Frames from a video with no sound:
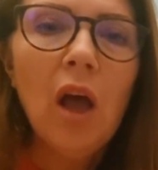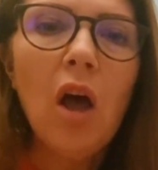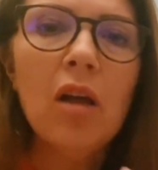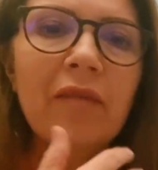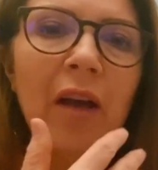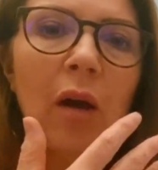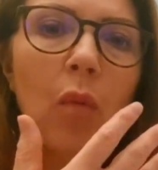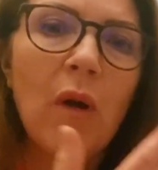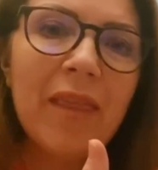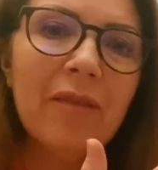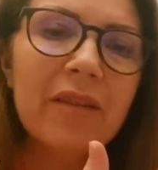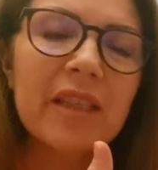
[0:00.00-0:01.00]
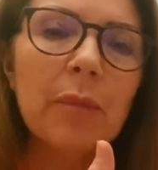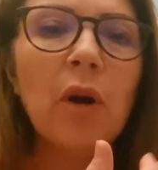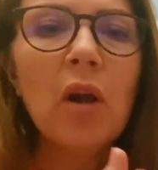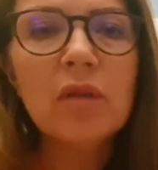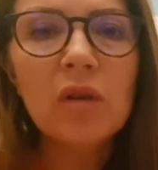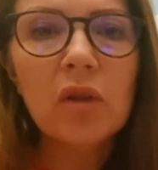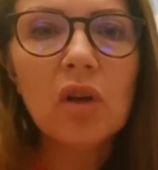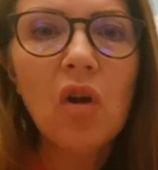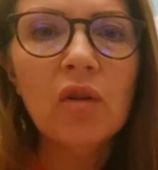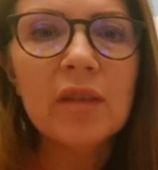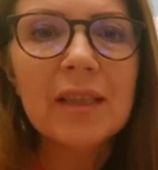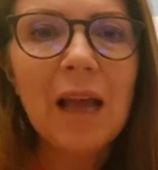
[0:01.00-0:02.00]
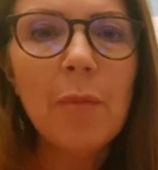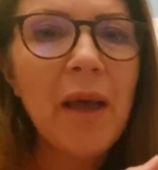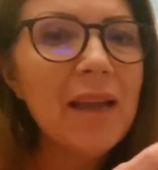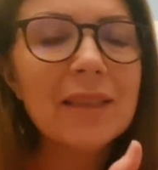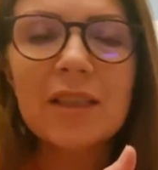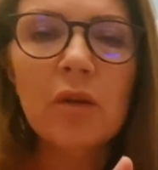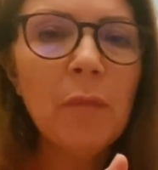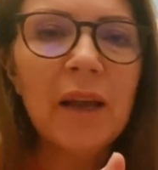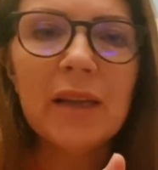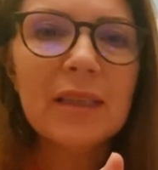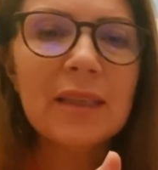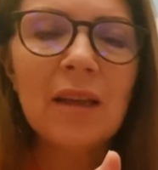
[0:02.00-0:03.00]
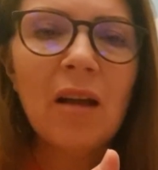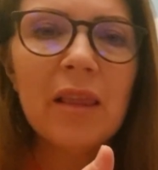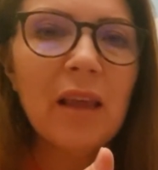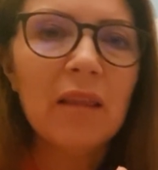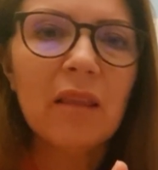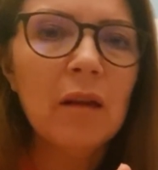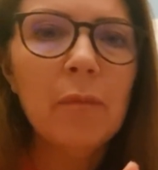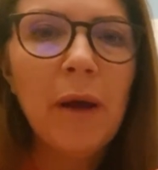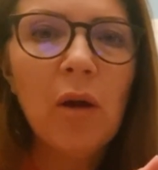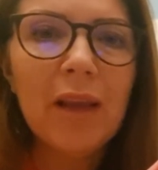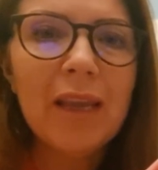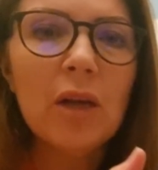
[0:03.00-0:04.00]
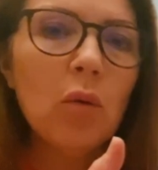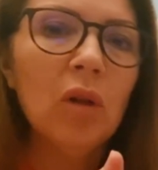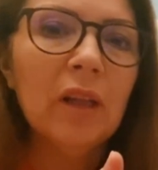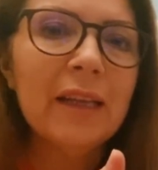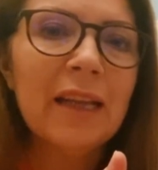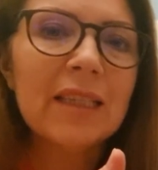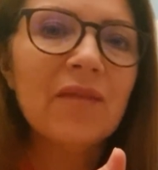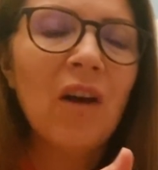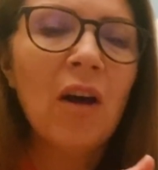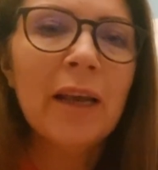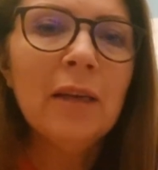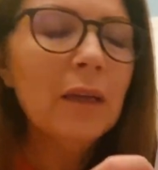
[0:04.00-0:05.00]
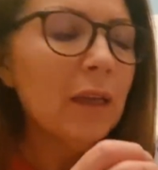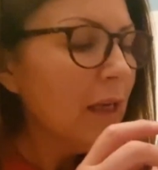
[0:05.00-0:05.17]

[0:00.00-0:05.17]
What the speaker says: over whether it's the pros or the cons that are best. You might decide that they're about equal, and that's fine.